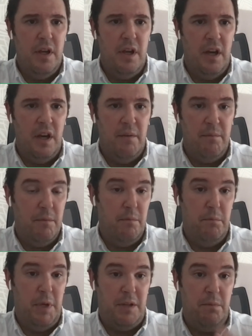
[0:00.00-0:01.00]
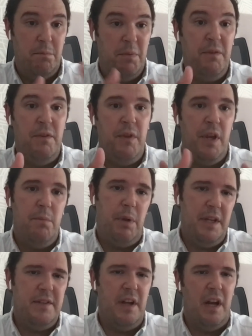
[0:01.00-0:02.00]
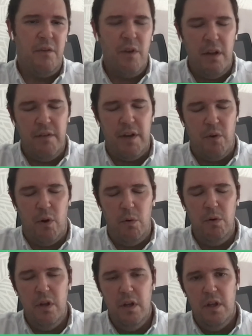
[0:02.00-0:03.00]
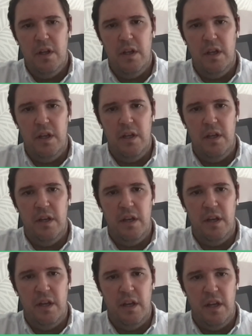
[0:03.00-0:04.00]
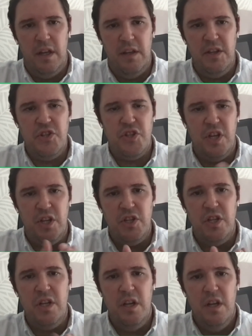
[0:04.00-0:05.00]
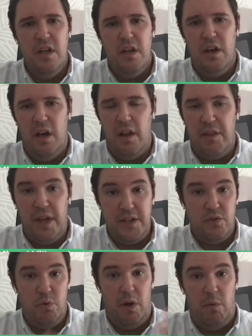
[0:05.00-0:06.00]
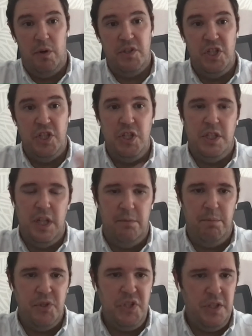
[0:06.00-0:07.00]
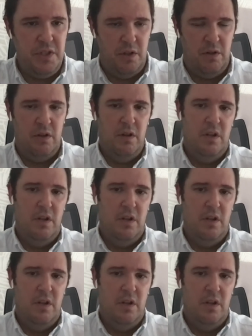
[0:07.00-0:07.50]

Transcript: Uh, but BBVA plays a relevant role in in this changing uh, thanks to our digital position,